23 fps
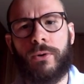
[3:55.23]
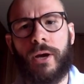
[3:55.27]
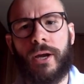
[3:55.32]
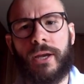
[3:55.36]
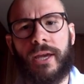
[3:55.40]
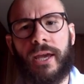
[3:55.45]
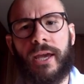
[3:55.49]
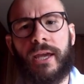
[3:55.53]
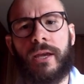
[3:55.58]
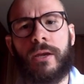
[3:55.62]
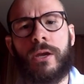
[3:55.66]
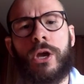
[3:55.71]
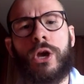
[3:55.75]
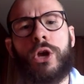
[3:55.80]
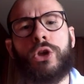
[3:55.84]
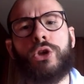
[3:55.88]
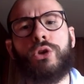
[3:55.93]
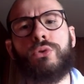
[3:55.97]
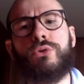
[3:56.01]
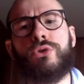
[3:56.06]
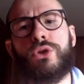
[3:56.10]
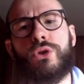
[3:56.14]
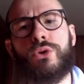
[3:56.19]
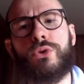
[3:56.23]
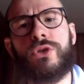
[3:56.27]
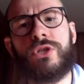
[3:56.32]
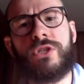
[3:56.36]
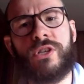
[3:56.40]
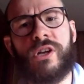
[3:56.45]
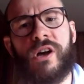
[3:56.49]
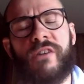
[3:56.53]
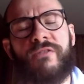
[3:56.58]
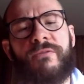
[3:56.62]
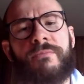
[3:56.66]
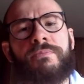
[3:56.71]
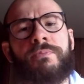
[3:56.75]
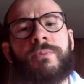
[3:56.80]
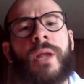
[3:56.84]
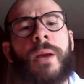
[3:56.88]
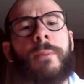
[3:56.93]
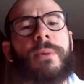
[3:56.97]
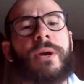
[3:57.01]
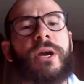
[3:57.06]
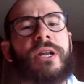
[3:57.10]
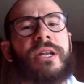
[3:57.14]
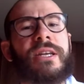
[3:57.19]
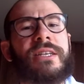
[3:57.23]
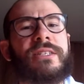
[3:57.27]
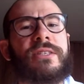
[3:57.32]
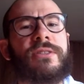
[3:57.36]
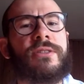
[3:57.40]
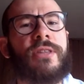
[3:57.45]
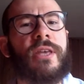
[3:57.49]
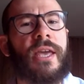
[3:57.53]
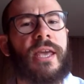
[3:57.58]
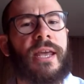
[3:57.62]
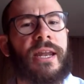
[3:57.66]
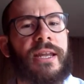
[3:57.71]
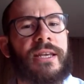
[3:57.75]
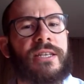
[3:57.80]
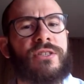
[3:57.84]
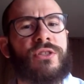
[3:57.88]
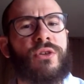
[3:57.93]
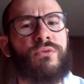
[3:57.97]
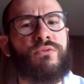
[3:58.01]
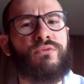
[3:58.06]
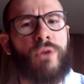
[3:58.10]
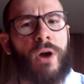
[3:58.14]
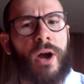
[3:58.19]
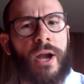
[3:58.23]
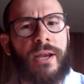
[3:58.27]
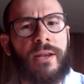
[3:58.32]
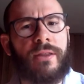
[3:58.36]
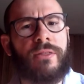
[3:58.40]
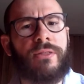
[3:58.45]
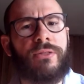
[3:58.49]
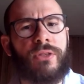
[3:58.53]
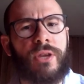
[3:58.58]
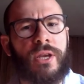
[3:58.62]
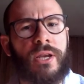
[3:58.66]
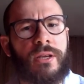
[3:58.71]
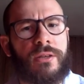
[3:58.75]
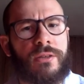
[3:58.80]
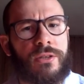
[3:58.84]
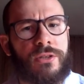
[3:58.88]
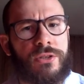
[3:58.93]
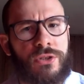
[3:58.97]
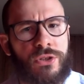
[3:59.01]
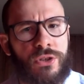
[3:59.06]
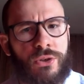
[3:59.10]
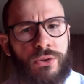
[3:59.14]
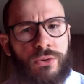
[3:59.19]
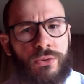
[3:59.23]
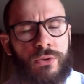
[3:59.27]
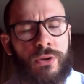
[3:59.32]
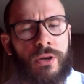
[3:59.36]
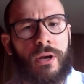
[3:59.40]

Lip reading: Okay, you do stuff because it is the right thing to do.